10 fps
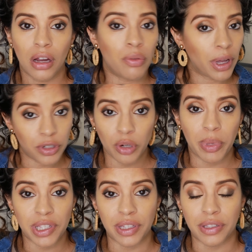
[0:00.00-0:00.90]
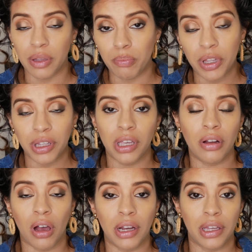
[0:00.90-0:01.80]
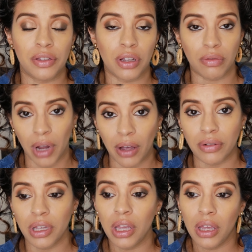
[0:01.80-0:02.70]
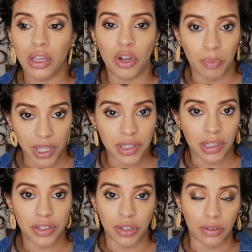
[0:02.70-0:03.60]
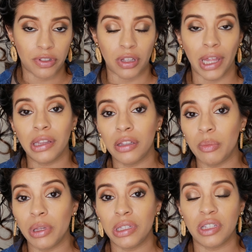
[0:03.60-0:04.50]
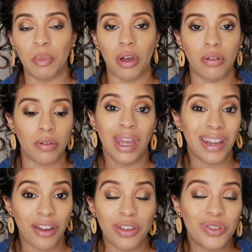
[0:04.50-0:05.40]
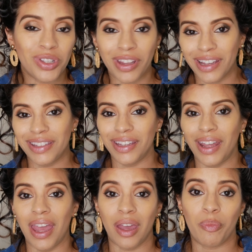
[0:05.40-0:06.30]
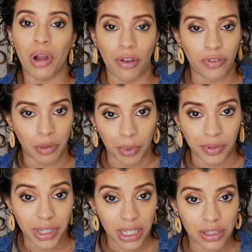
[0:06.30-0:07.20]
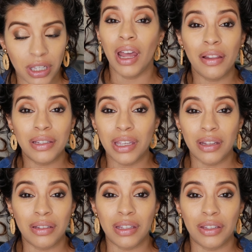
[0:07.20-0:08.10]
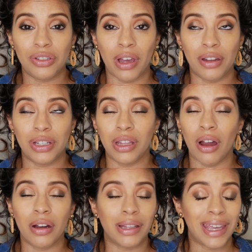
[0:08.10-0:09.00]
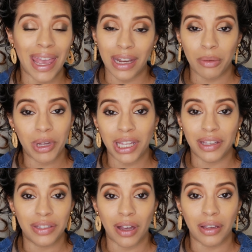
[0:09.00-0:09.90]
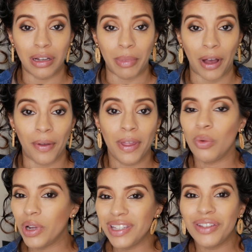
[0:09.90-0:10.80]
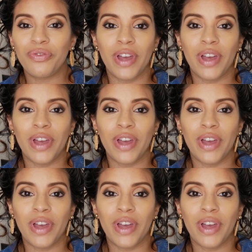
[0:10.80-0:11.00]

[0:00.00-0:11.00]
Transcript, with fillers: around your business and building an audience around your business. So you've selected the business model and now you've selected a profitable niche. Now let's get into the strategy that hardly anybody is talking about. And what is the